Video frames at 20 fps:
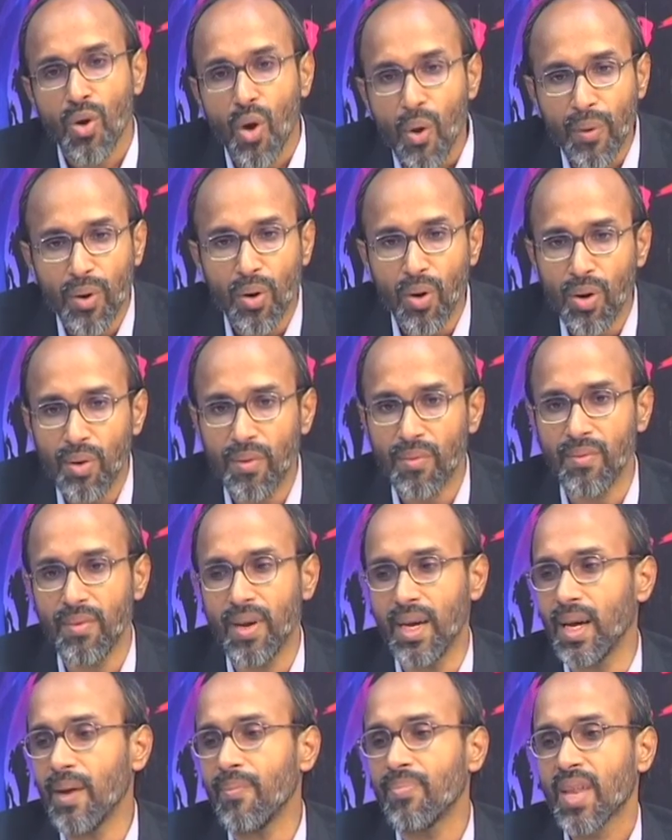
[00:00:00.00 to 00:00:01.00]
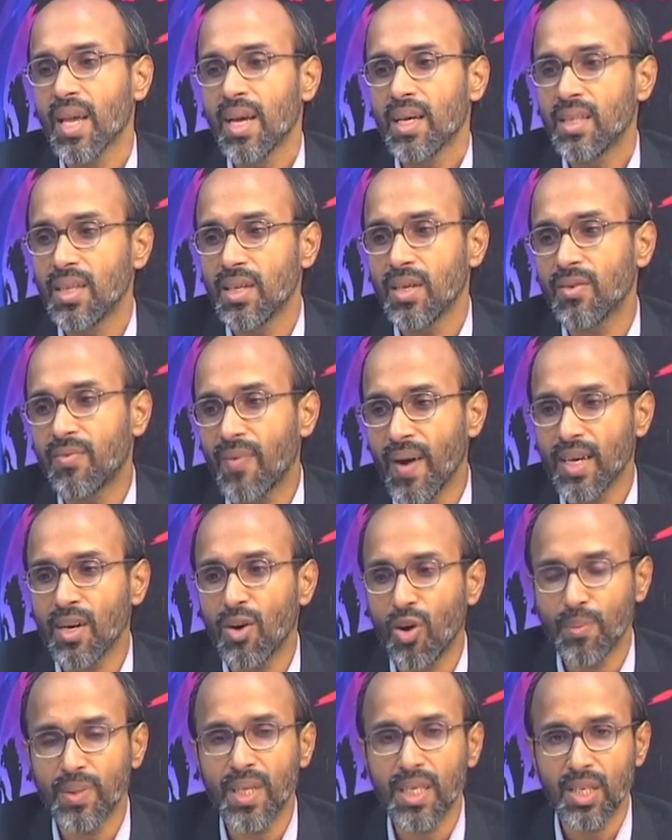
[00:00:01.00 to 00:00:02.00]
overall way, the final
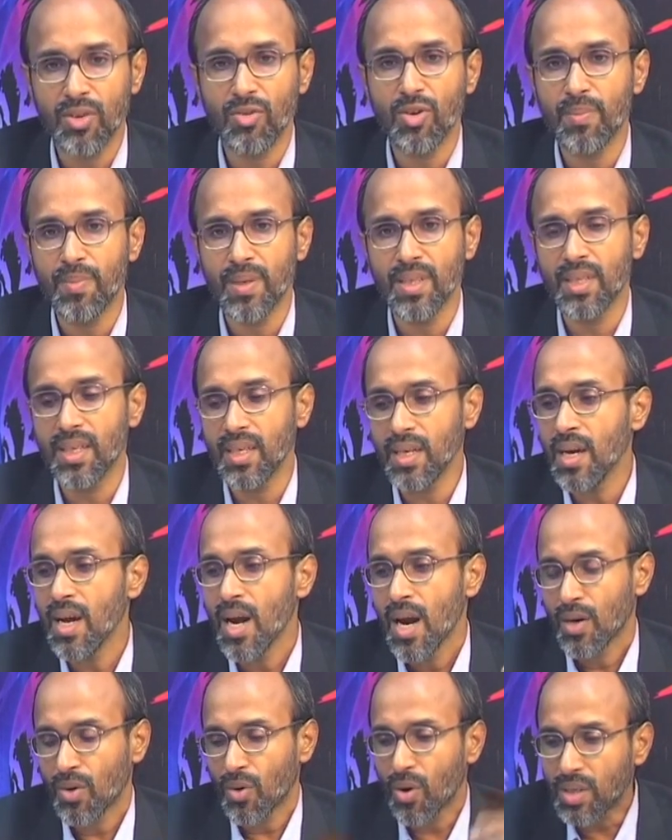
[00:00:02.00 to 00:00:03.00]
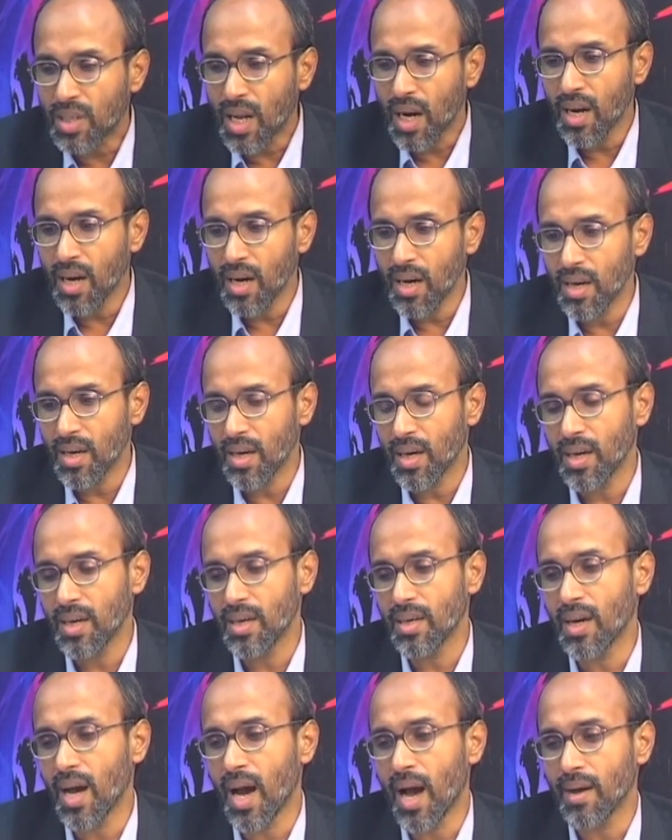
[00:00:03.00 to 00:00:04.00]
objective will be the total
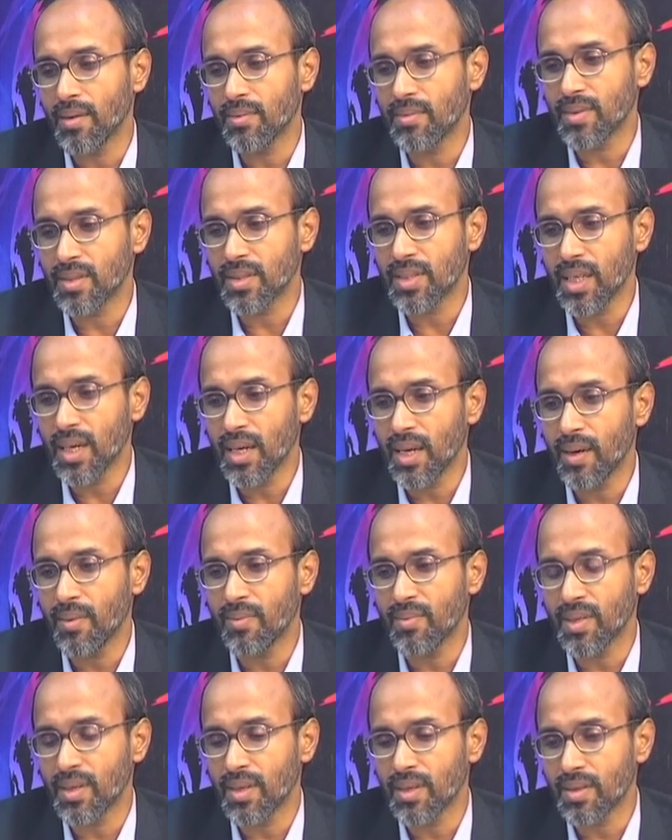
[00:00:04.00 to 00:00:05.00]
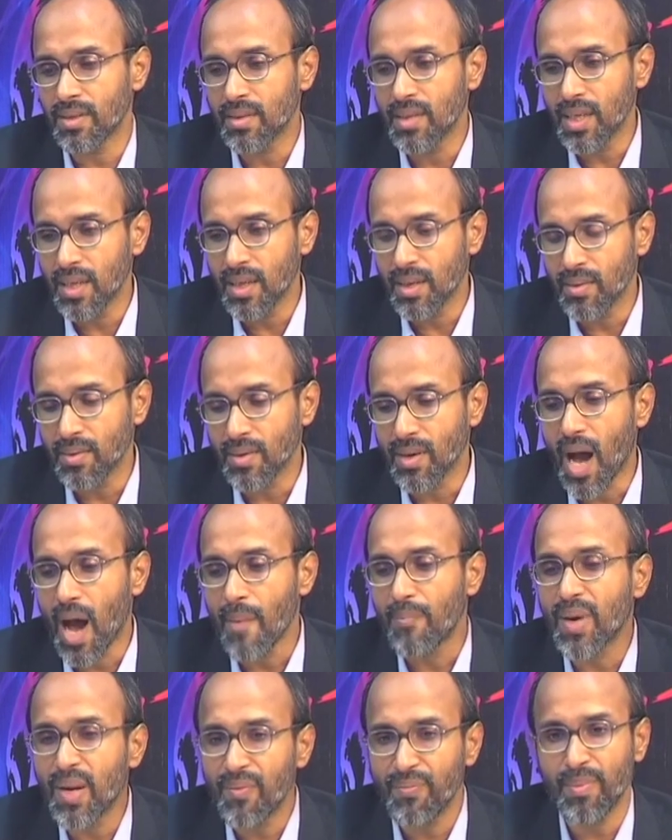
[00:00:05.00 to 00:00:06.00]
say the
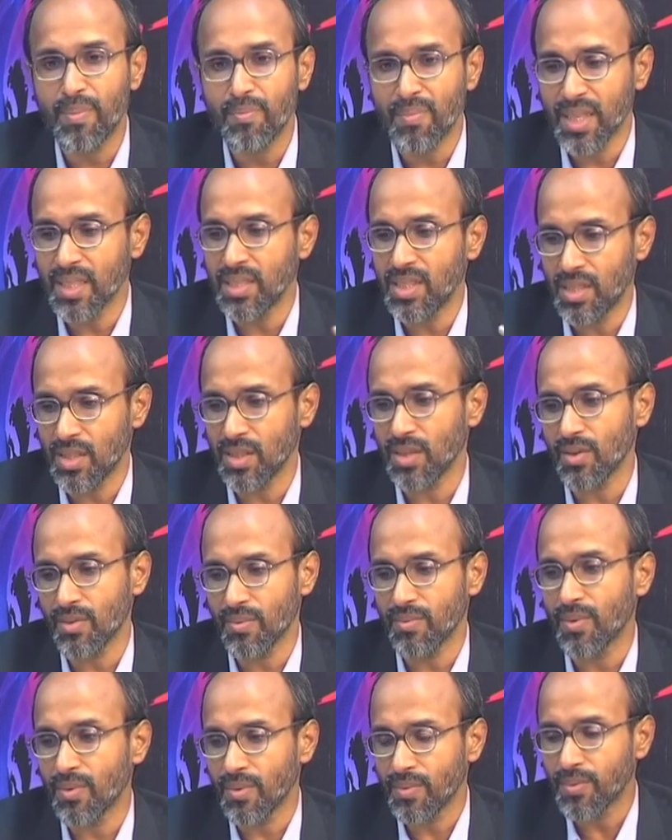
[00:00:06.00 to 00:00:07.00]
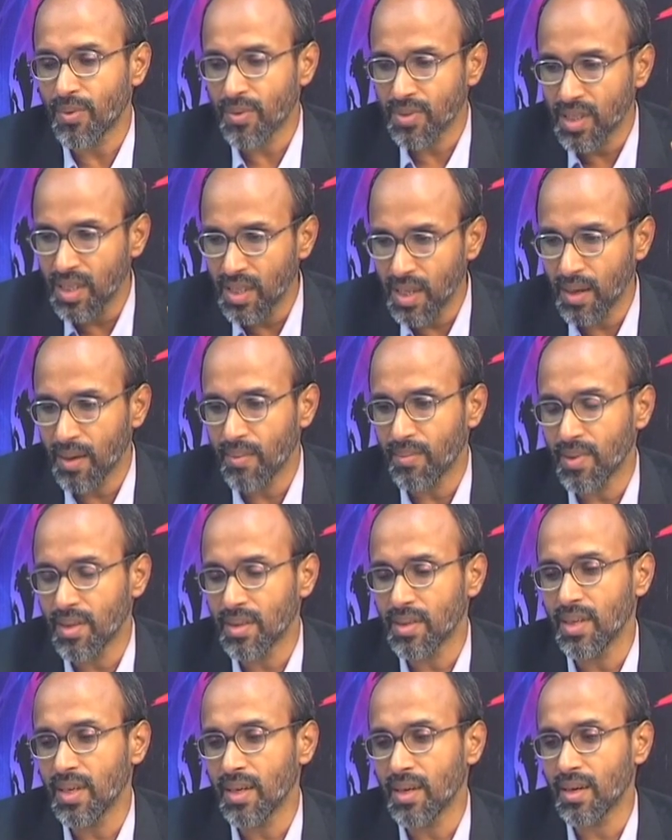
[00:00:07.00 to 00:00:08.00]
upliftment for
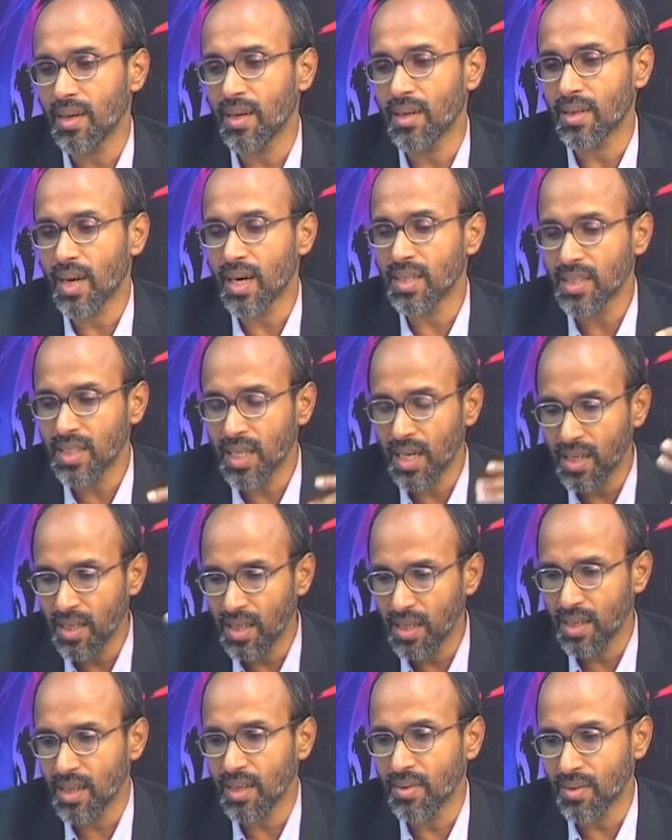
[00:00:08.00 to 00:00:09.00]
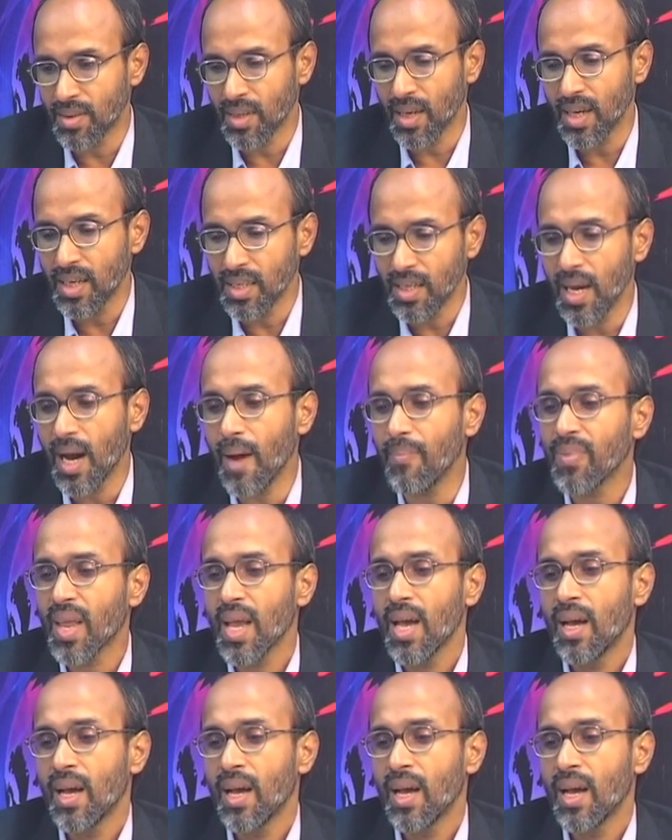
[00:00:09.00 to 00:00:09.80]
the concerned area